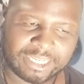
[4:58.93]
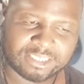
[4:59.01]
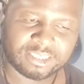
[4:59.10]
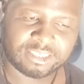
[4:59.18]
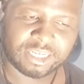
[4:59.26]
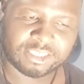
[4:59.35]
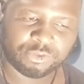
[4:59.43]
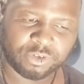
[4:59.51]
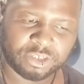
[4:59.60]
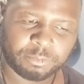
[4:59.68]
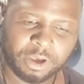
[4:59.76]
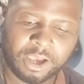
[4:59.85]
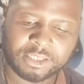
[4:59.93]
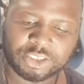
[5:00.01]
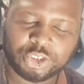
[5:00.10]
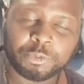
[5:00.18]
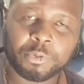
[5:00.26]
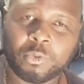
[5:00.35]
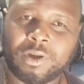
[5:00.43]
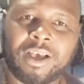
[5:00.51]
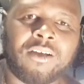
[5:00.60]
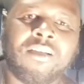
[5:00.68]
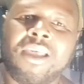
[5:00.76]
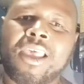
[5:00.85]
It doesn't respond super
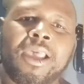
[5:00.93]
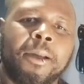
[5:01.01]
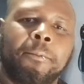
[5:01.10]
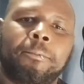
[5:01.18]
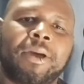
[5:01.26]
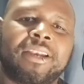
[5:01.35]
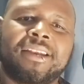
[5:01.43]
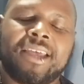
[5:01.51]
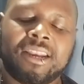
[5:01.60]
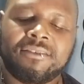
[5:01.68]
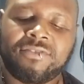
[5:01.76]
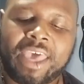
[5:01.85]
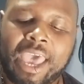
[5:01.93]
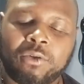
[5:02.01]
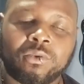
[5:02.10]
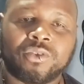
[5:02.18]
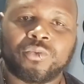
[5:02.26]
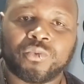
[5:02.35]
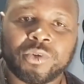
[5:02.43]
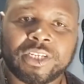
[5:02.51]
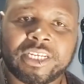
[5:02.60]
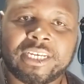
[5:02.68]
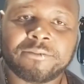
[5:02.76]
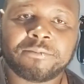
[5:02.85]
well, but none of that was
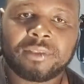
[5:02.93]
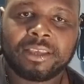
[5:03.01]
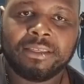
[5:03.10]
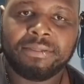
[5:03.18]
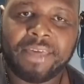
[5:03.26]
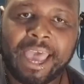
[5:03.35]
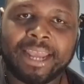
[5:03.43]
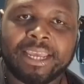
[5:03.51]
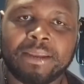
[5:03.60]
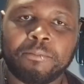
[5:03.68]
really that